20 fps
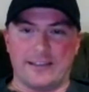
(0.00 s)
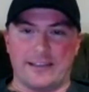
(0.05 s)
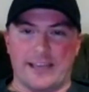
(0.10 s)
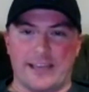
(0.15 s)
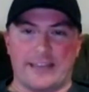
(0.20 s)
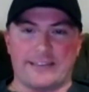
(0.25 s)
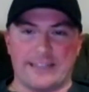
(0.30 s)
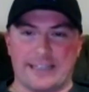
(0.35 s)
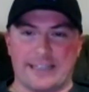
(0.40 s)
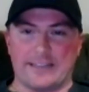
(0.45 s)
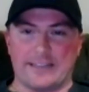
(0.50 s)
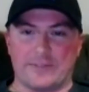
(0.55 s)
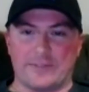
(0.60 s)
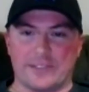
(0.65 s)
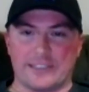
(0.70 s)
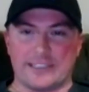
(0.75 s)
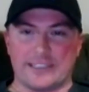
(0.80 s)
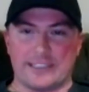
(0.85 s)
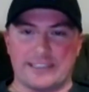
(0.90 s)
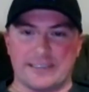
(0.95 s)
at the end of a
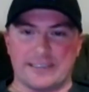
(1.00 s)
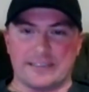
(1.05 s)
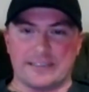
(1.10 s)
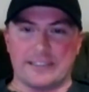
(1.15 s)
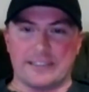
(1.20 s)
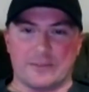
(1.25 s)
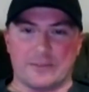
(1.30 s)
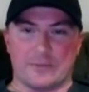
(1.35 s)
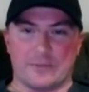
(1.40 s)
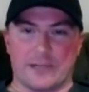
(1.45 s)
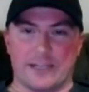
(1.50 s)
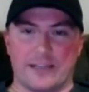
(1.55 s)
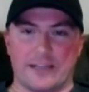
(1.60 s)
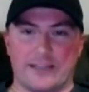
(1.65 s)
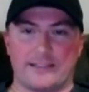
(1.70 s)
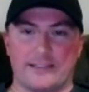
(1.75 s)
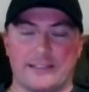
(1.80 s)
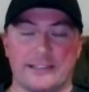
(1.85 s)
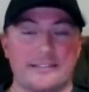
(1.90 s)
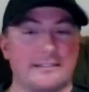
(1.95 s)
season in the
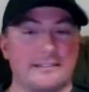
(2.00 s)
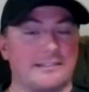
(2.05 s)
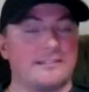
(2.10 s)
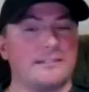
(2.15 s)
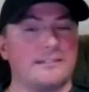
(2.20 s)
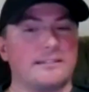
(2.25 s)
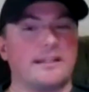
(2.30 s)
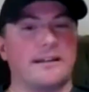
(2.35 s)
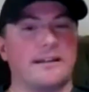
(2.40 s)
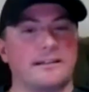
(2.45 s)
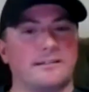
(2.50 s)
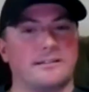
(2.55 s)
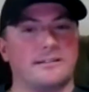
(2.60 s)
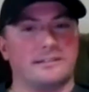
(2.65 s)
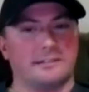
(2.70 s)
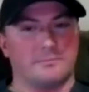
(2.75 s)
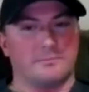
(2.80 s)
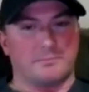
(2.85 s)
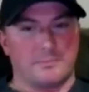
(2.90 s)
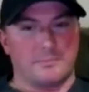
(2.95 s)
ranking, no,
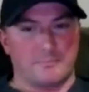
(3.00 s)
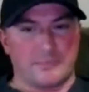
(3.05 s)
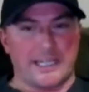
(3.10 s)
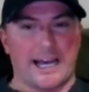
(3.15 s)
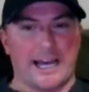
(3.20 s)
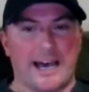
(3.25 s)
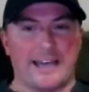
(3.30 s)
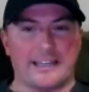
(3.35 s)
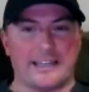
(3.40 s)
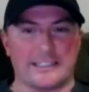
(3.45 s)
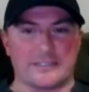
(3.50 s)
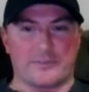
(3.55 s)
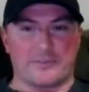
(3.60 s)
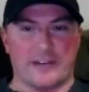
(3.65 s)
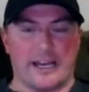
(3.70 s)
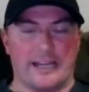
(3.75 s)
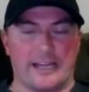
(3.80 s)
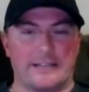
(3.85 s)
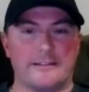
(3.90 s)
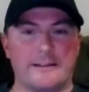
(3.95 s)
tie is
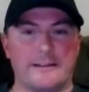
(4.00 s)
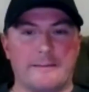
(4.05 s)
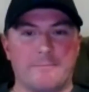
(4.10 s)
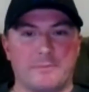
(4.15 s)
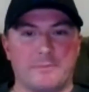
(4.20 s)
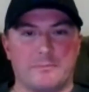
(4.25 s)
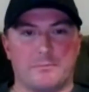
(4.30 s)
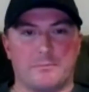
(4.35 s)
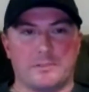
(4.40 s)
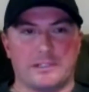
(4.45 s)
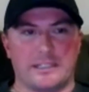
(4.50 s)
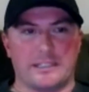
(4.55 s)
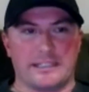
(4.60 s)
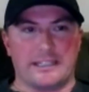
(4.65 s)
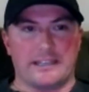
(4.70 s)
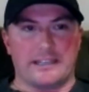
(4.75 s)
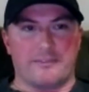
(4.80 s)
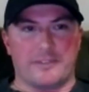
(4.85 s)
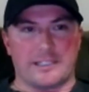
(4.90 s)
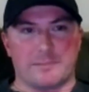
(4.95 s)
fine. But
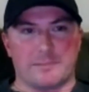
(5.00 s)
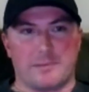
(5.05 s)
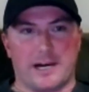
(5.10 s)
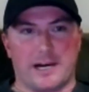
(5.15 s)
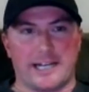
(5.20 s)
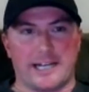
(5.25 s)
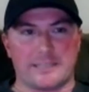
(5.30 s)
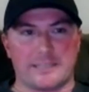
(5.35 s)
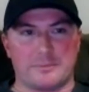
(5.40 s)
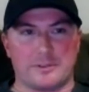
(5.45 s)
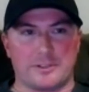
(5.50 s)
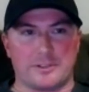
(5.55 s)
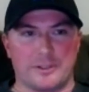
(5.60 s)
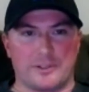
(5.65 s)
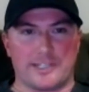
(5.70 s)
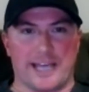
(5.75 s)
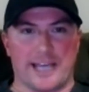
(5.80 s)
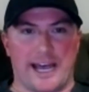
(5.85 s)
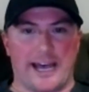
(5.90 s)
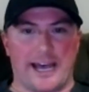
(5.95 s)
if it's possible to
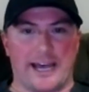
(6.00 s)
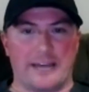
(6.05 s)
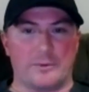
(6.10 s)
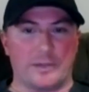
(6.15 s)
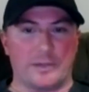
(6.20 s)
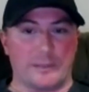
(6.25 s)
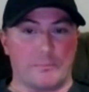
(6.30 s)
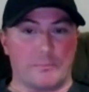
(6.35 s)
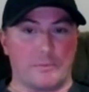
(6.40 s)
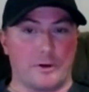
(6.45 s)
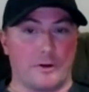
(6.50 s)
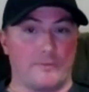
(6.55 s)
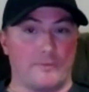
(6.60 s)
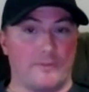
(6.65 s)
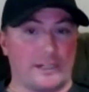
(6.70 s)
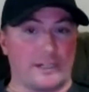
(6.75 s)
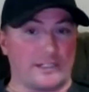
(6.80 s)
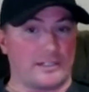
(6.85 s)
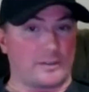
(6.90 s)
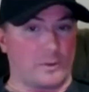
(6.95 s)
tie with a
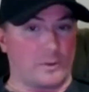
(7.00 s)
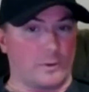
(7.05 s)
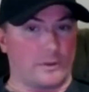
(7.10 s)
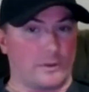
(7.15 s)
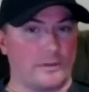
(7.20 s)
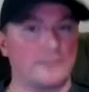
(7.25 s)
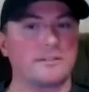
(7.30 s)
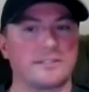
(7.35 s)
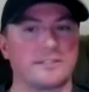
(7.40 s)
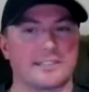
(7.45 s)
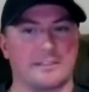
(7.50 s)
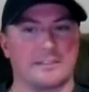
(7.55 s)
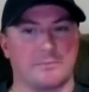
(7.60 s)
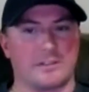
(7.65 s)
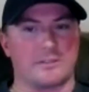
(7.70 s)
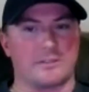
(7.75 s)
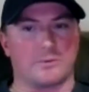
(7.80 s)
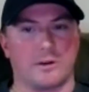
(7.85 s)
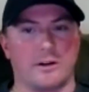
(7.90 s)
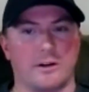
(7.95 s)
perfect score,
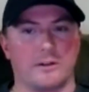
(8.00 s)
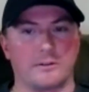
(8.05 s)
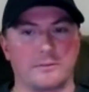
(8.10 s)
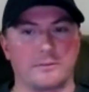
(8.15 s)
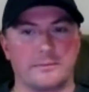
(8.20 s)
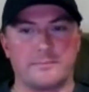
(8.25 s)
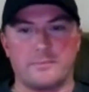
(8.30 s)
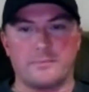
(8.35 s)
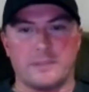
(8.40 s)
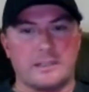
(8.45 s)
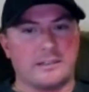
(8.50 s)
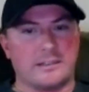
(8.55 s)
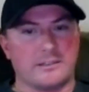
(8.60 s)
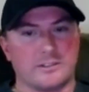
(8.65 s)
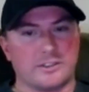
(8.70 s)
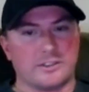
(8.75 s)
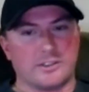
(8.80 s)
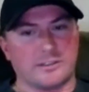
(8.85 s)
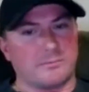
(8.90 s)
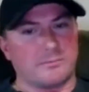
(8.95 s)
something's wrong.
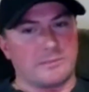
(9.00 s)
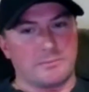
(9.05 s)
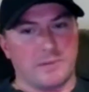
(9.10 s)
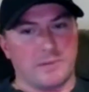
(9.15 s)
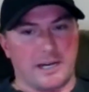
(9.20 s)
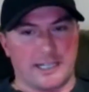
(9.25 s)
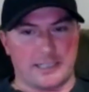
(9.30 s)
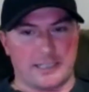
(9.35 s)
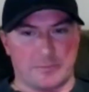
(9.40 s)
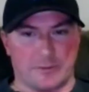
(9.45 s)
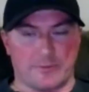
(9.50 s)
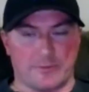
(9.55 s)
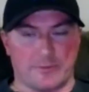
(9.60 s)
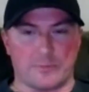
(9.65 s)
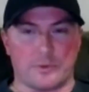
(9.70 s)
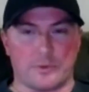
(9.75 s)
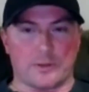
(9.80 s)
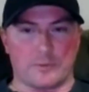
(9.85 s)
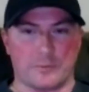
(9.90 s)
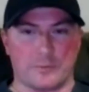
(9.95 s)
Shouldn't be possible for
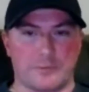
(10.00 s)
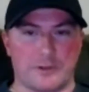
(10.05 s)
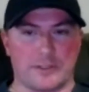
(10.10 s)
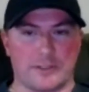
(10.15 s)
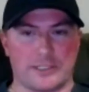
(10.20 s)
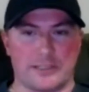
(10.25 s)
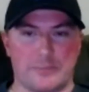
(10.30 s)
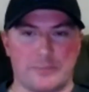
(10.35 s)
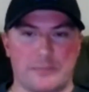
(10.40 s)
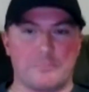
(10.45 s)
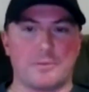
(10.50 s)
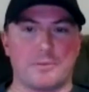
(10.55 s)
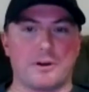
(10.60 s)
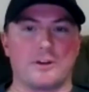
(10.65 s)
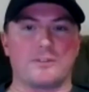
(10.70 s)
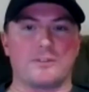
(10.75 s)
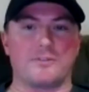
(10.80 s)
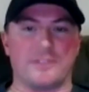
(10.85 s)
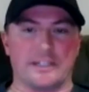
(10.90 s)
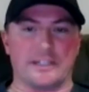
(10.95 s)
more than one person to be
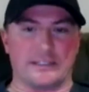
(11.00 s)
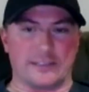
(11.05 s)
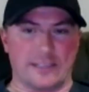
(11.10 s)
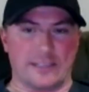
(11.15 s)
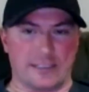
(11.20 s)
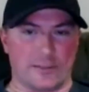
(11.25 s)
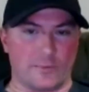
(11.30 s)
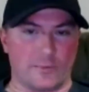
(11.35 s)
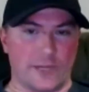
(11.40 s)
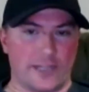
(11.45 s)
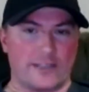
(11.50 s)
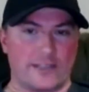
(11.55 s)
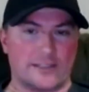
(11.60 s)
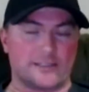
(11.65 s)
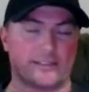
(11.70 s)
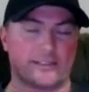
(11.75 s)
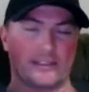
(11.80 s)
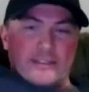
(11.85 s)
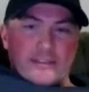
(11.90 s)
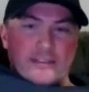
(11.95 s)
perfect in a ranking yeah.
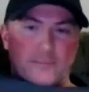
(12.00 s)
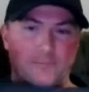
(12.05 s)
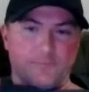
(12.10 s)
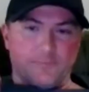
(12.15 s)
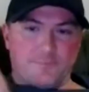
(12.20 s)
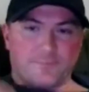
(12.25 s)
system.